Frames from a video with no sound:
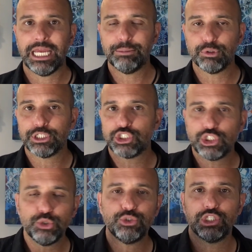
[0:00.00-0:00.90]
able to
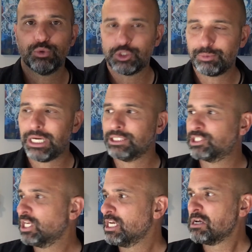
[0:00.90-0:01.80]
choose your
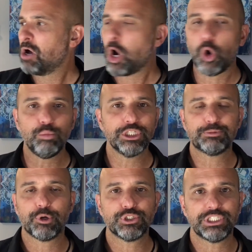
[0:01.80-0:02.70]
response
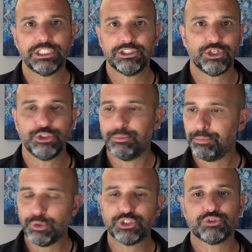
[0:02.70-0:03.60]
homeless person until you
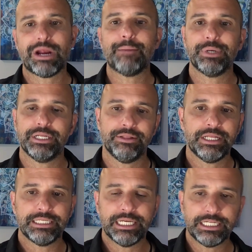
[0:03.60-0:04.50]
bootstrap it and
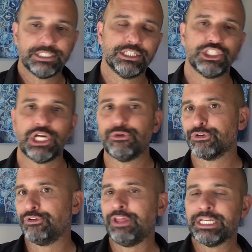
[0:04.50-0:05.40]
then get into the
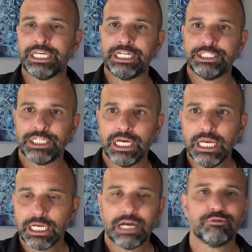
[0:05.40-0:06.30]
shelter and then get into
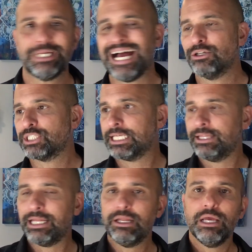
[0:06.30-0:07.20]
government housing
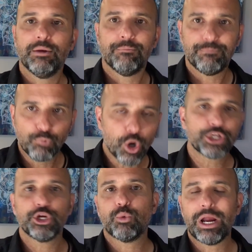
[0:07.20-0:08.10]
and then
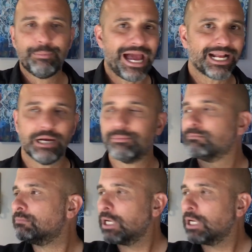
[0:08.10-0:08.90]
work your way back up.